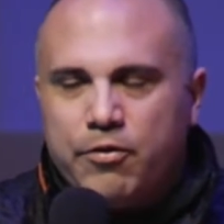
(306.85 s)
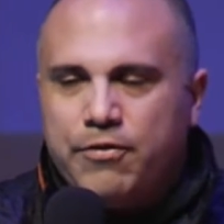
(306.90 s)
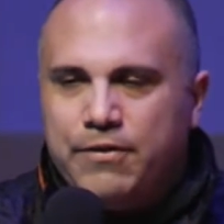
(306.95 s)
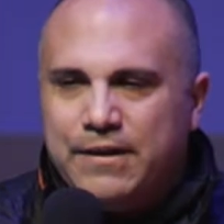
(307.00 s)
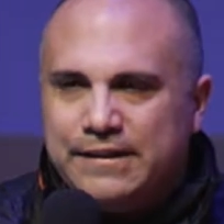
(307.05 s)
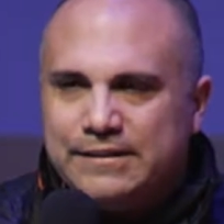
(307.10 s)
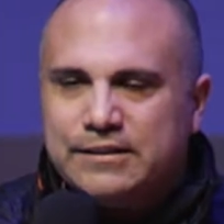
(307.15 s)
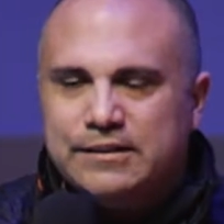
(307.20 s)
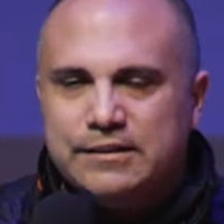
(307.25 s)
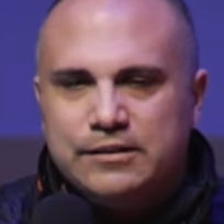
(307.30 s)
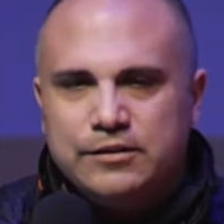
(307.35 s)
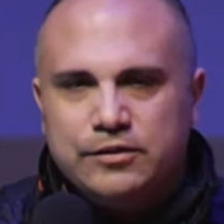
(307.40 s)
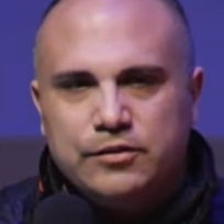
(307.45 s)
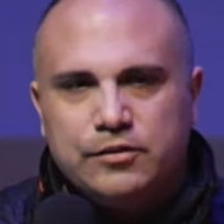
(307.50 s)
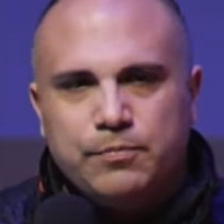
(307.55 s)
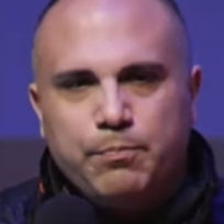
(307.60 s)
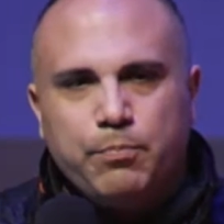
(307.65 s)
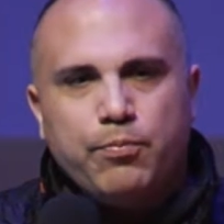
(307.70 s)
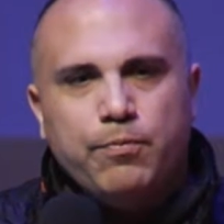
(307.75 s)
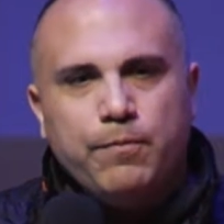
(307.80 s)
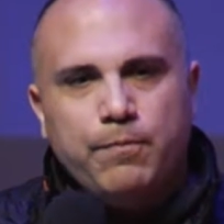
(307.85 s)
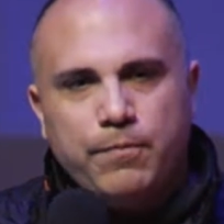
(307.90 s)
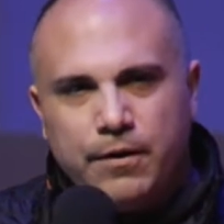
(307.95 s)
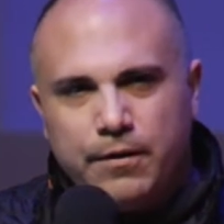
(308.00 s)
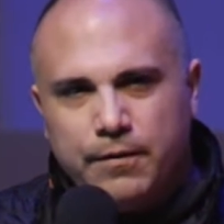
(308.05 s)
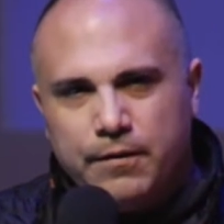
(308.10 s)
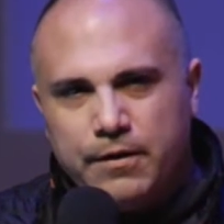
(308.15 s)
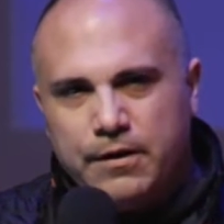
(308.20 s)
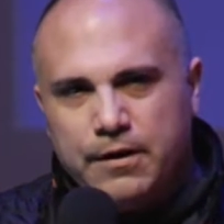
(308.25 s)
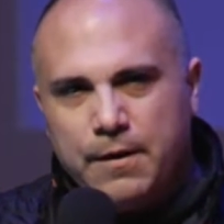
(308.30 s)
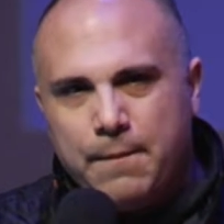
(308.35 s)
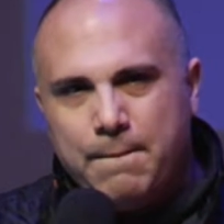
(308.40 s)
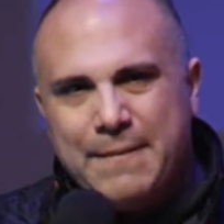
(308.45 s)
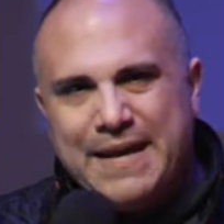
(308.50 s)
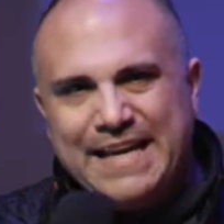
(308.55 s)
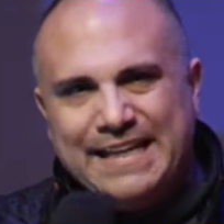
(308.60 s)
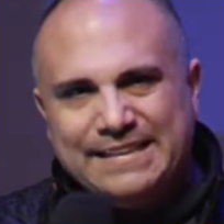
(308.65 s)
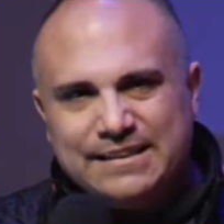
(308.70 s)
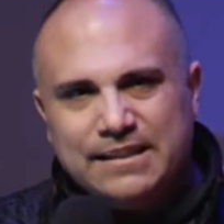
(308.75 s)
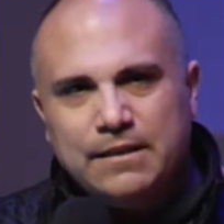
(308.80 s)
this is an
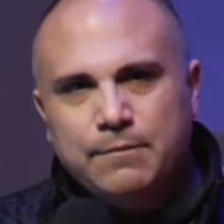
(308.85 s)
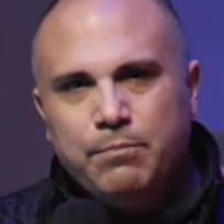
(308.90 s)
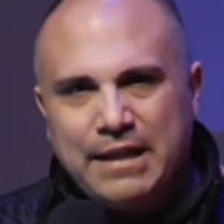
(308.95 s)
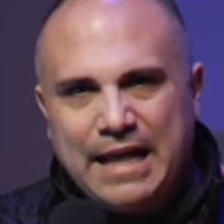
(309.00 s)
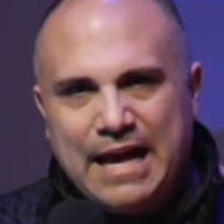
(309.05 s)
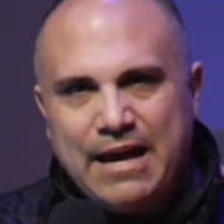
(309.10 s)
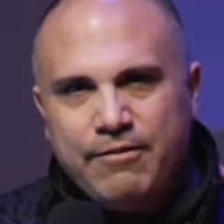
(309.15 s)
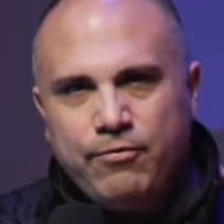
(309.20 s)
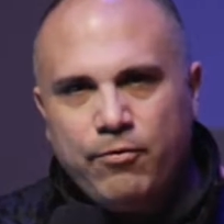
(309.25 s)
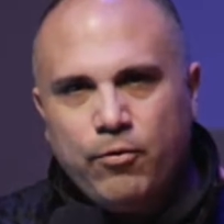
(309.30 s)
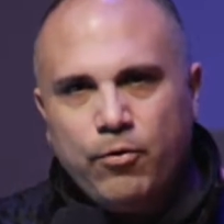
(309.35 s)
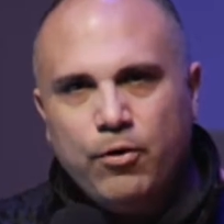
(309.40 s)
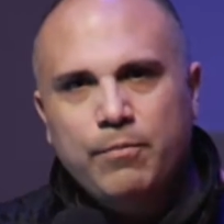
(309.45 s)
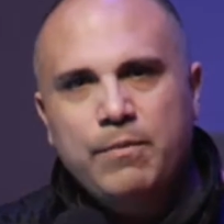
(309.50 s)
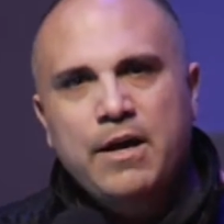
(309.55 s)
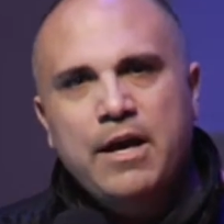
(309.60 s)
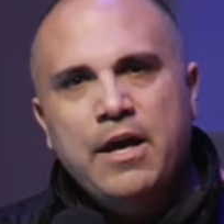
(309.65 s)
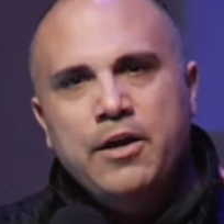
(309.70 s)
amazing platform.